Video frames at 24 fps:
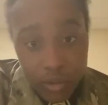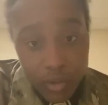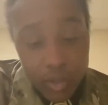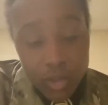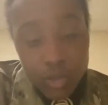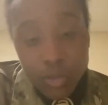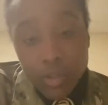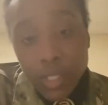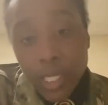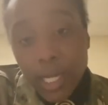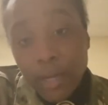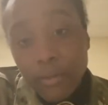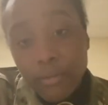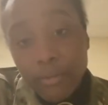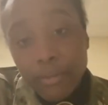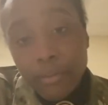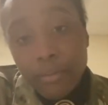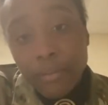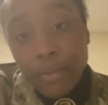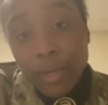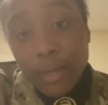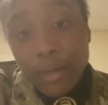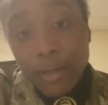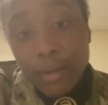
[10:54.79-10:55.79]
that you got from
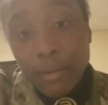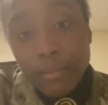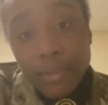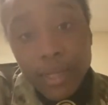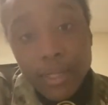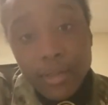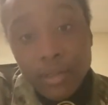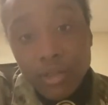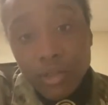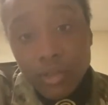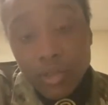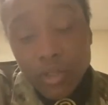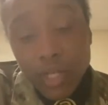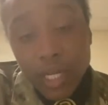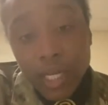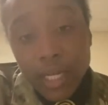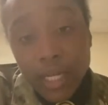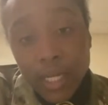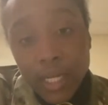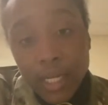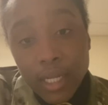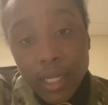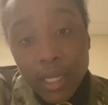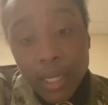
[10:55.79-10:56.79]
basic
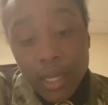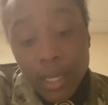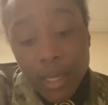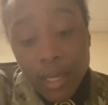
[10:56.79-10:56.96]
training,